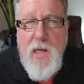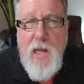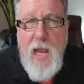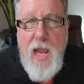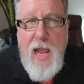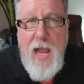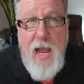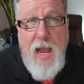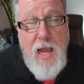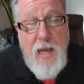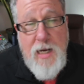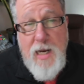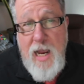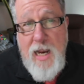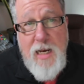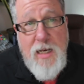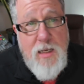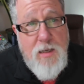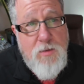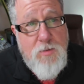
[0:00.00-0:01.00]
And
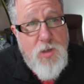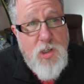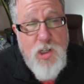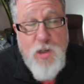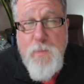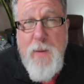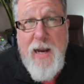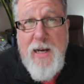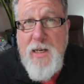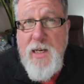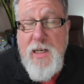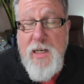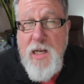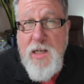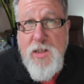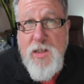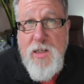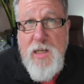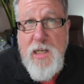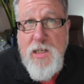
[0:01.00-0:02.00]
I suspect he
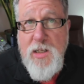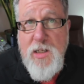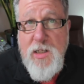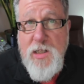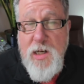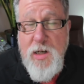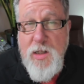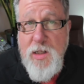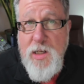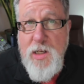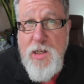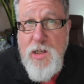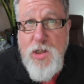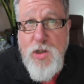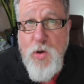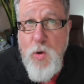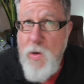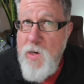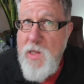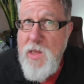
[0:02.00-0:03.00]
doesn't necessarily
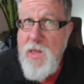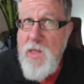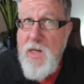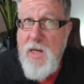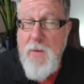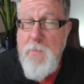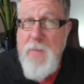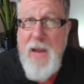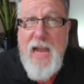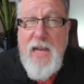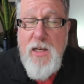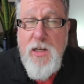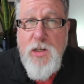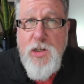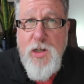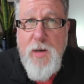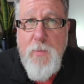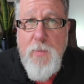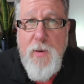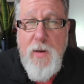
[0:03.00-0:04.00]
enjoy the
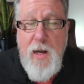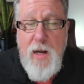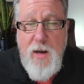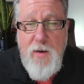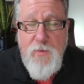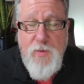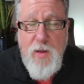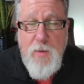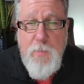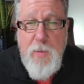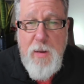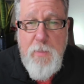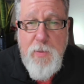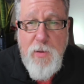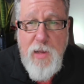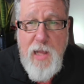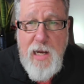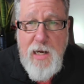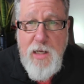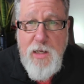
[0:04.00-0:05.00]
companionship of the people
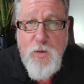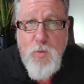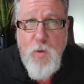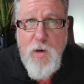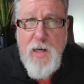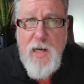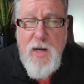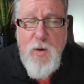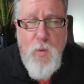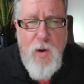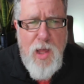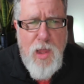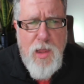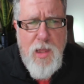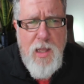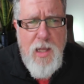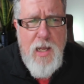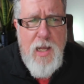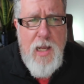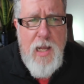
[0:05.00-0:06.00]
that he's working with.
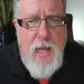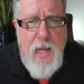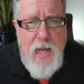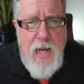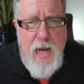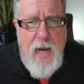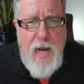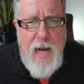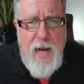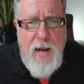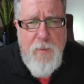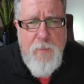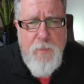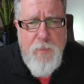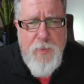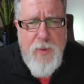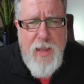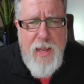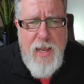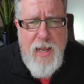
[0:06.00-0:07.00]

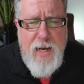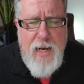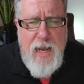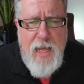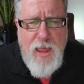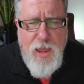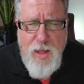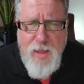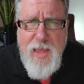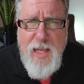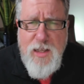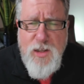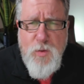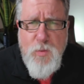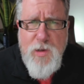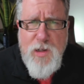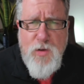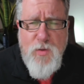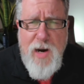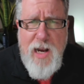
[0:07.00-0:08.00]
And I thought that's a
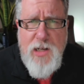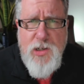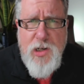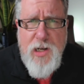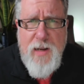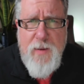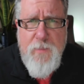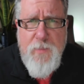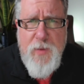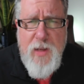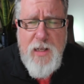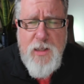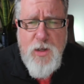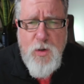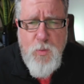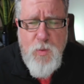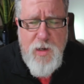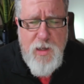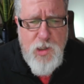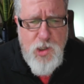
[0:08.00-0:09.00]
real tragedy. It's a
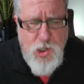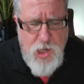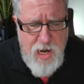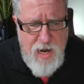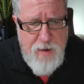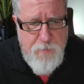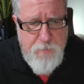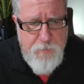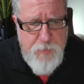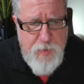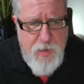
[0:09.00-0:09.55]
real shame.